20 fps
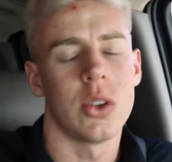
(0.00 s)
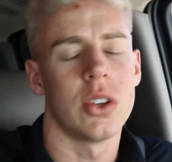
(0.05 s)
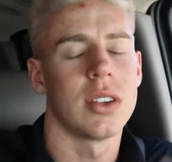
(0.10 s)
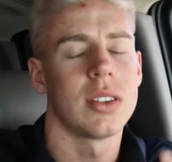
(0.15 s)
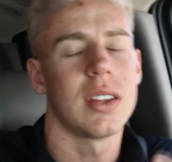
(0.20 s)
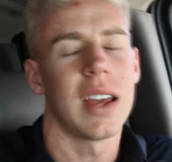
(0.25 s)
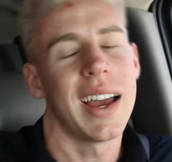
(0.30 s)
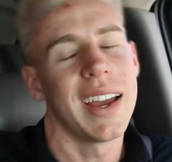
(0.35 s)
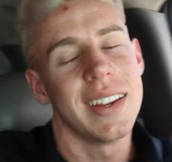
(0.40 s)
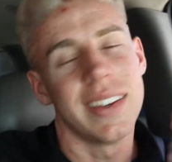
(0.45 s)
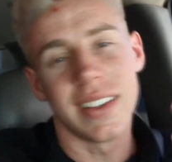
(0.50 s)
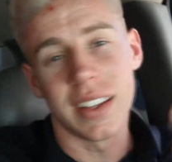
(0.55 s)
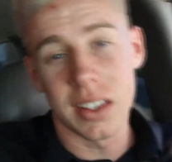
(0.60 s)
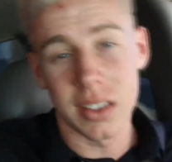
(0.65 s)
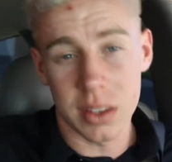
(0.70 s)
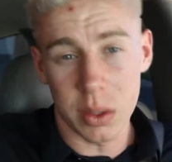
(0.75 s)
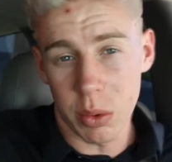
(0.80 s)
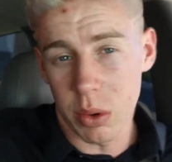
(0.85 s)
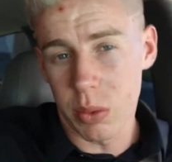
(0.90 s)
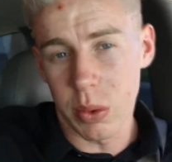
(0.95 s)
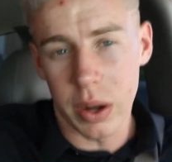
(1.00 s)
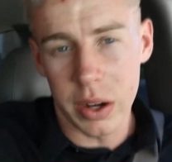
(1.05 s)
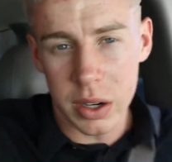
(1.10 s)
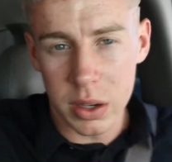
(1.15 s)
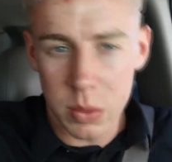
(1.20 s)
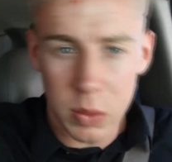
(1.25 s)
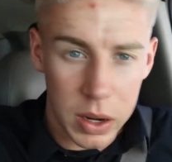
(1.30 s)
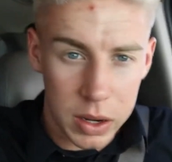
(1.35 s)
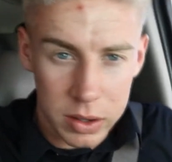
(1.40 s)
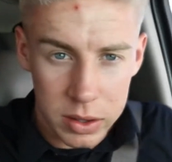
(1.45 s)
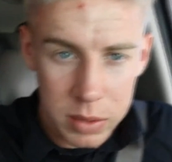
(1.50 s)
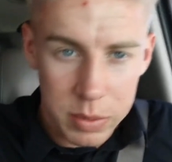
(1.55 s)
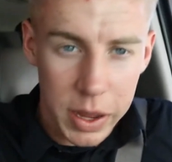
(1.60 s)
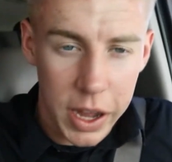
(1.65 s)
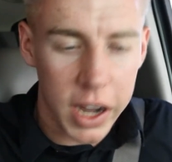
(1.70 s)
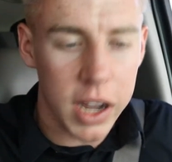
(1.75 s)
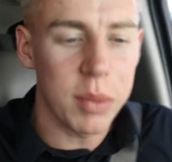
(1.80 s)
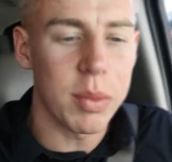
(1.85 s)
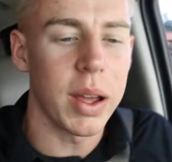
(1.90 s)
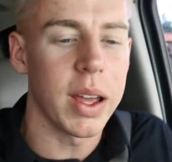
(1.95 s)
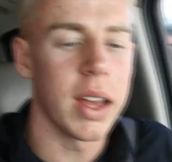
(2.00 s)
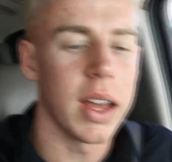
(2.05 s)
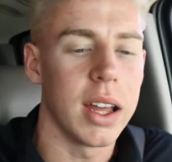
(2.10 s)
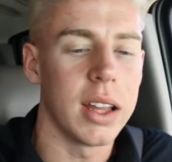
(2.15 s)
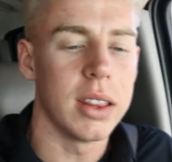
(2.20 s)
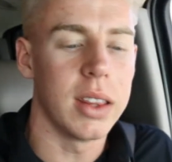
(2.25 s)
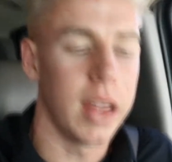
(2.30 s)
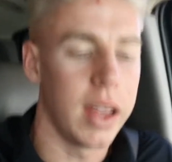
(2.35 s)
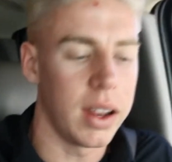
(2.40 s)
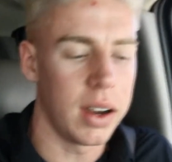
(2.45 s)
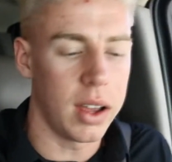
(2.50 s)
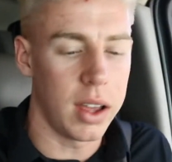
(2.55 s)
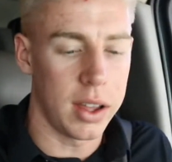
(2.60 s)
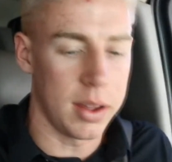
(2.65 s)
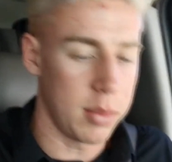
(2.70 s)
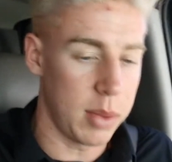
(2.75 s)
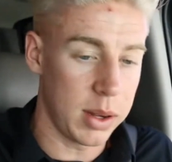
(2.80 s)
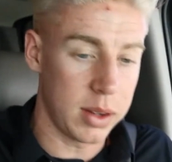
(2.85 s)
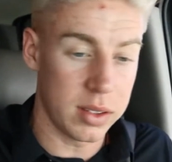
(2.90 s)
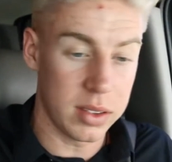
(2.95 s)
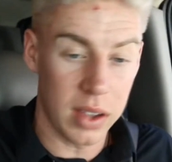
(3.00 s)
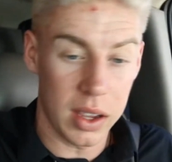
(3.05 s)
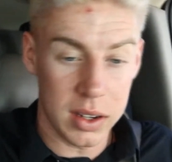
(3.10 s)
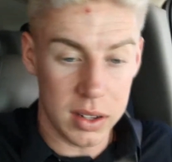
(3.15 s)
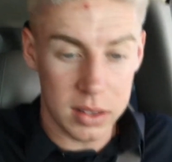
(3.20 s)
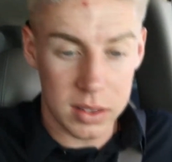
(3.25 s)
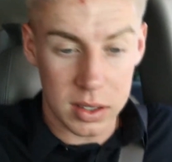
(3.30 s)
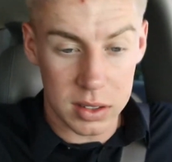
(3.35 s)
just ideas that were running around in the back of my head that I decided